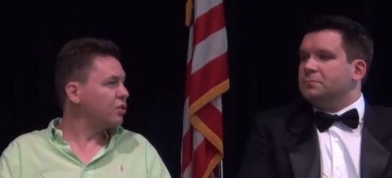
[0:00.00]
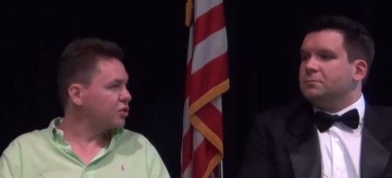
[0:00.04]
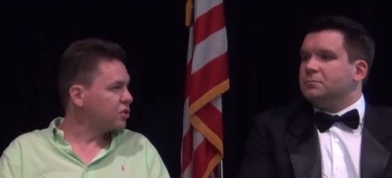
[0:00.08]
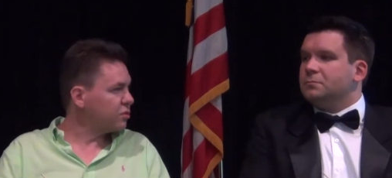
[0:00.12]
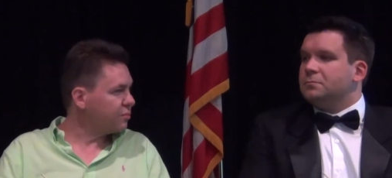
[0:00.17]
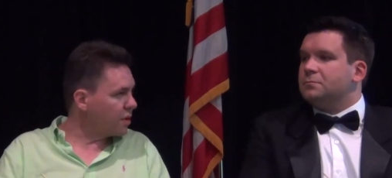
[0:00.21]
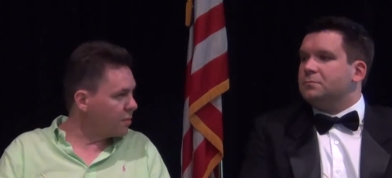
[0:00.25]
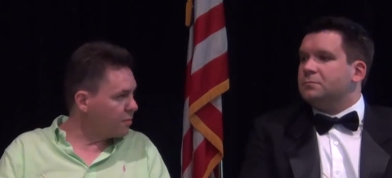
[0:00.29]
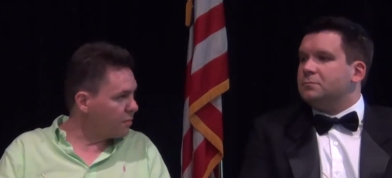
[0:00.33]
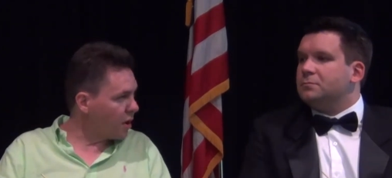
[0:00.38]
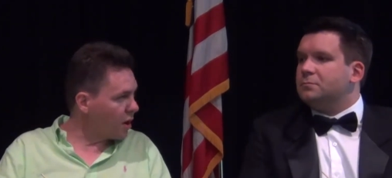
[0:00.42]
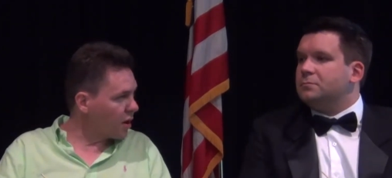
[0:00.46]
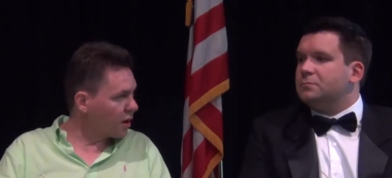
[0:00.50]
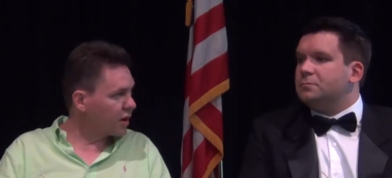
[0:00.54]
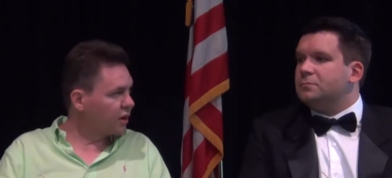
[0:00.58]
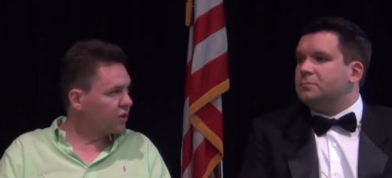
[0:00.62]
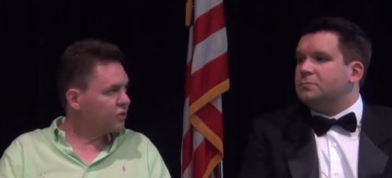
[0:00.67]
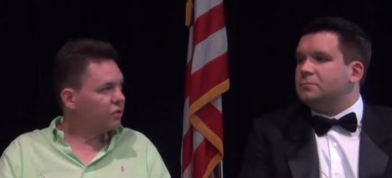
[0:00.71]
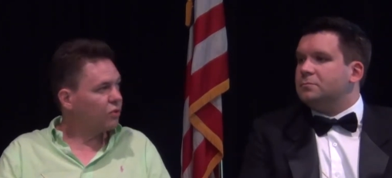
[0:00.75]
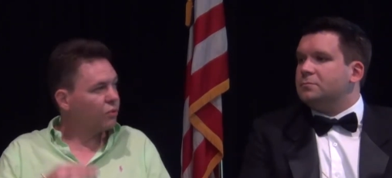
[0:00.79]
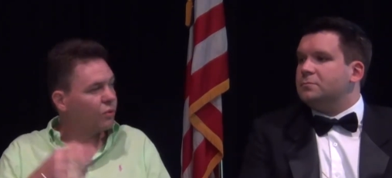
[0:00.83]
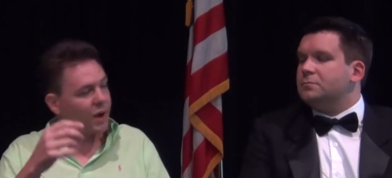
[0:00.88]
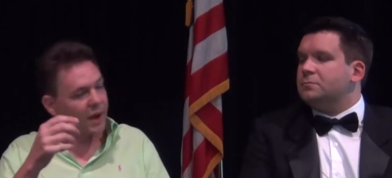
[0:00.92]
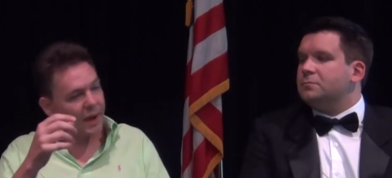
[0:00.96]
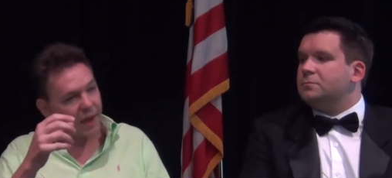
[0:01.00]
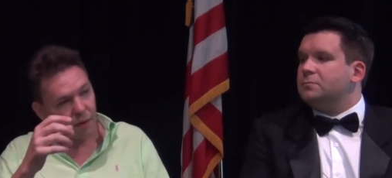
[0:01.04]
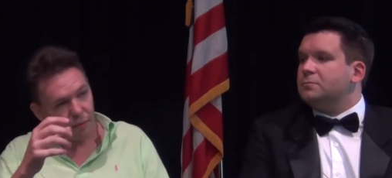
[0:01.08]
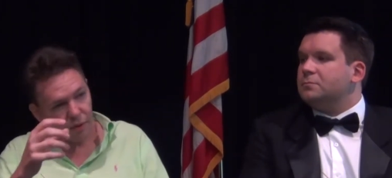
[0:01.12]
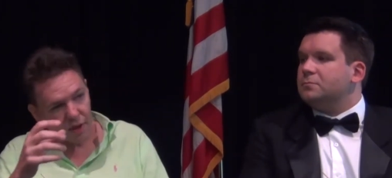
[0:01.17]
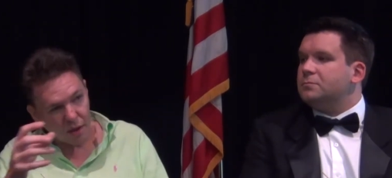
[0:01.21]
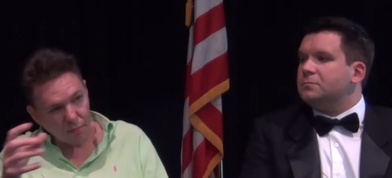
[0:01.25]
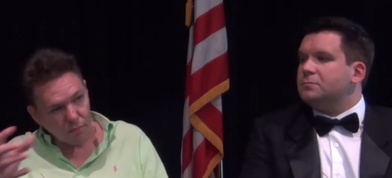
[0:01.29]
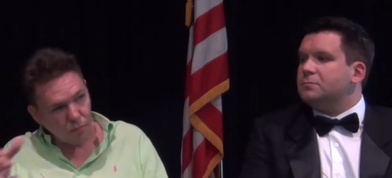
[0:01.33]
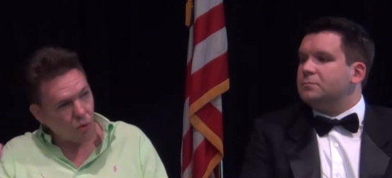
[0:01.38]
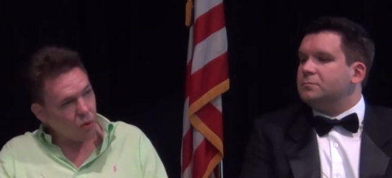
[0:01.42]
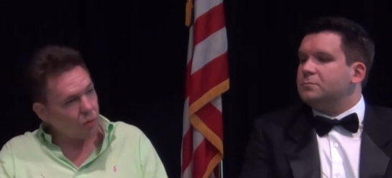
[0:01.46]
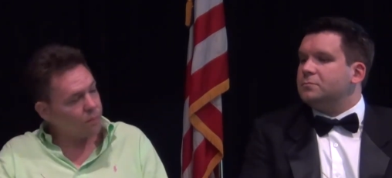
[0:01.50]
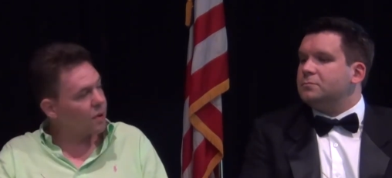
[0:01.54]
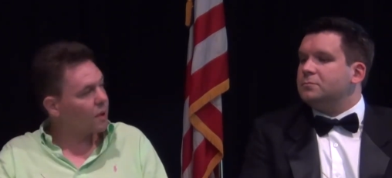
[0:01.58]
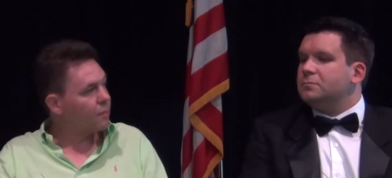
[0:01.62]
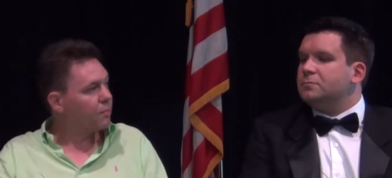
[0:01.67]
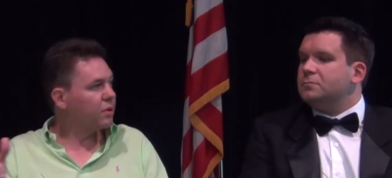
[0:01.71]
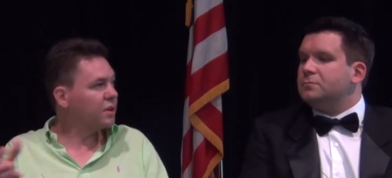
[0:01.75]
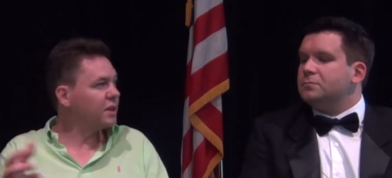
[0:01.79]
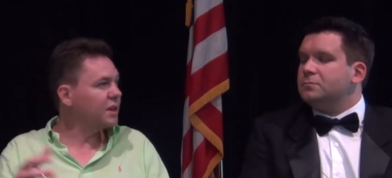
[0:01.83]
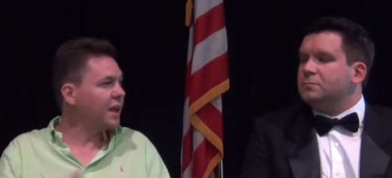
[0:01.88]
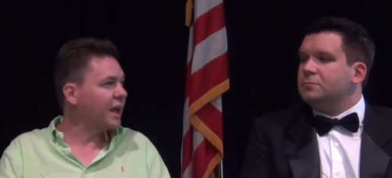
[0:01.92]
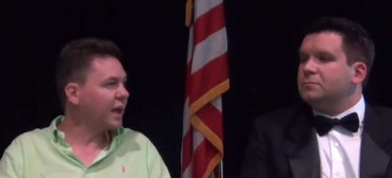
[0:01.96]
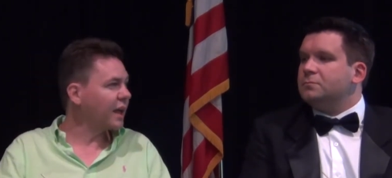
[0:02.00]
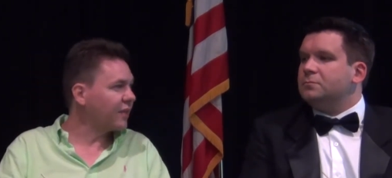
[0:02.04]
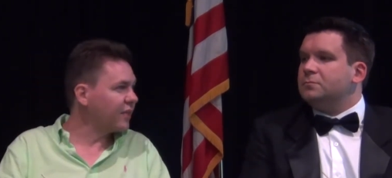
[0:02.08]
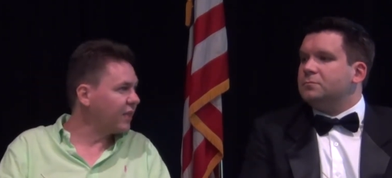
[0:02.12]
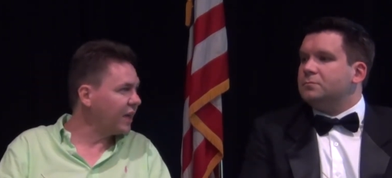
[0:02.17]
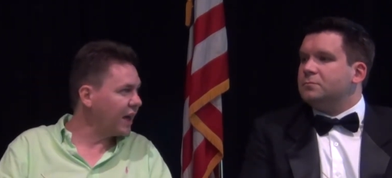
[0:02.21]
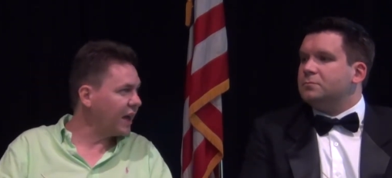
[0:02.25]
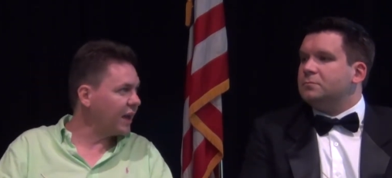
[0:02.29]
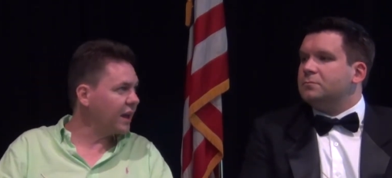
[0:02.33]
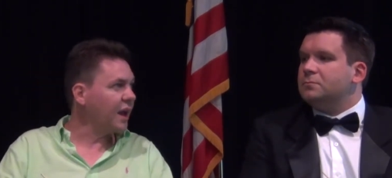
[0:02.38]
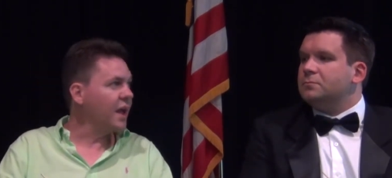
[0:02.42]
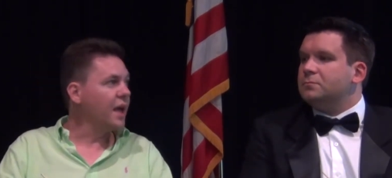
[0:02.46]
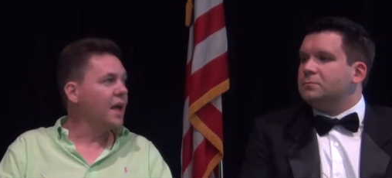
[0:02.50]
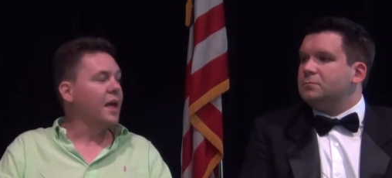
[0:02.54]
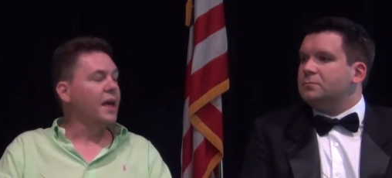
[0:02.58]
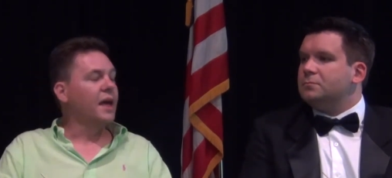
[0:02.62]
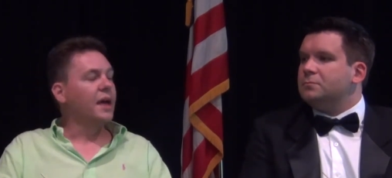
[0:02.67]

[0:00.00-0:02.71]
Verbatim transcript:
Speaker 1: you should be marketing to. Why can't we get more people like that?